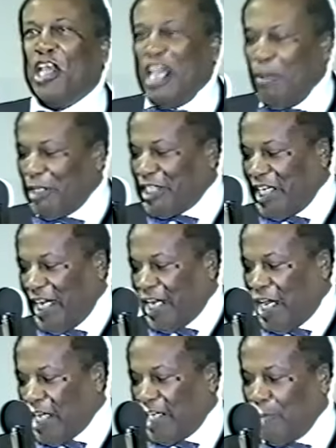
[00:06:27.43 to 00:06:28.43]
limited
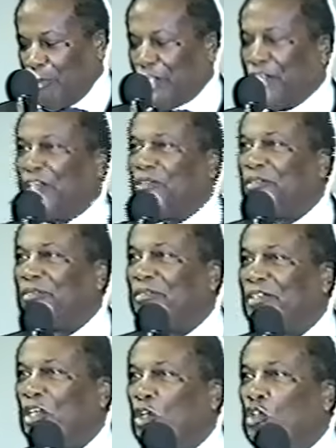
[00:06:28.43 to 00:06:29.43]
and unlimited,
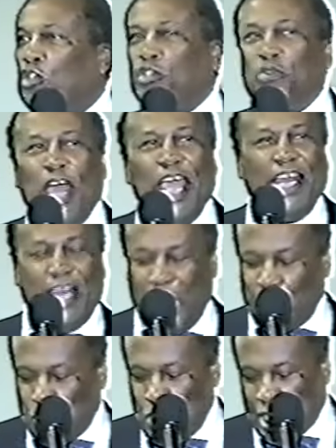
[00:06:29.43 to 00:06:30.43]
straight
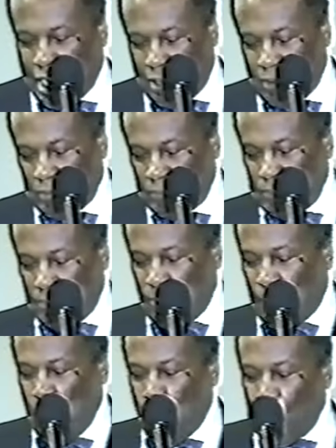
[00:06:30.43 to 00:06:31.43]
and crooked,
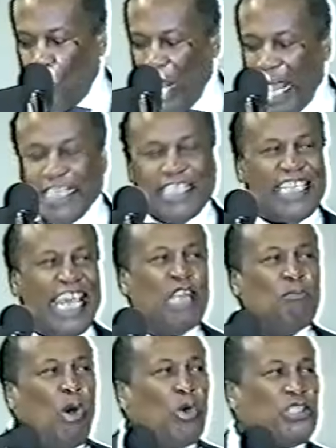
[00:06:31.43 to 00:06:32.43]
rest
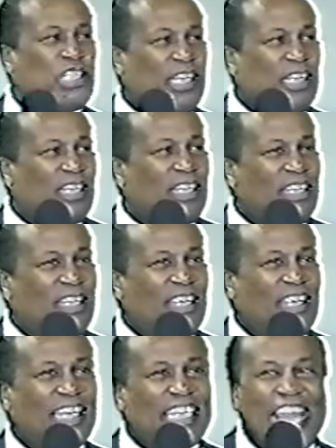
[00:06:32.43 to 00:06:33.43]
and motion,
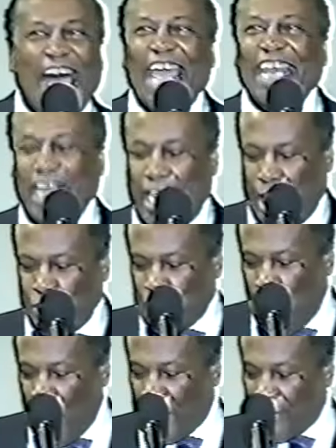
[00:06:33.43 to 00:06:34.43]
light and
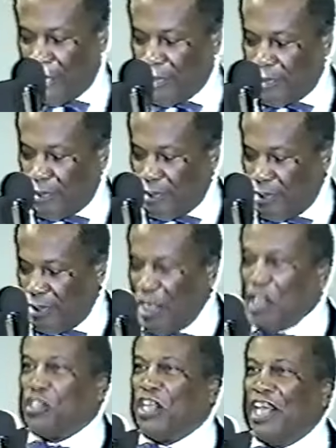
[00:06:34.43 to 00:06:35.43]
darkness,
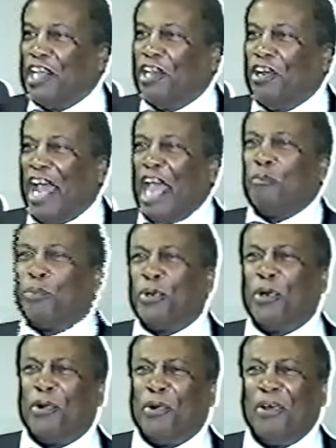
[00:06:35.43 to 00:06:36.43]
singular and
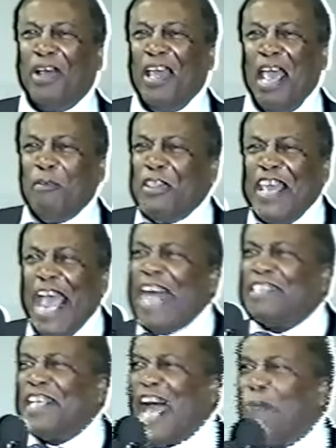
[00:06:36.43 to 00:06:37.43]
plural. Everything
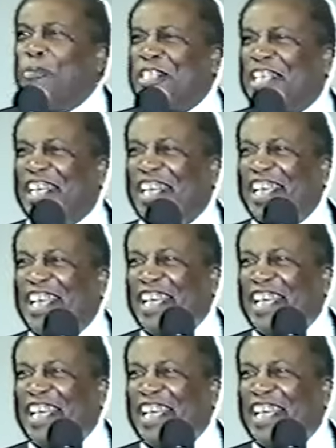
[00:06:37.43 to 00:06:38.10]
has an opposite.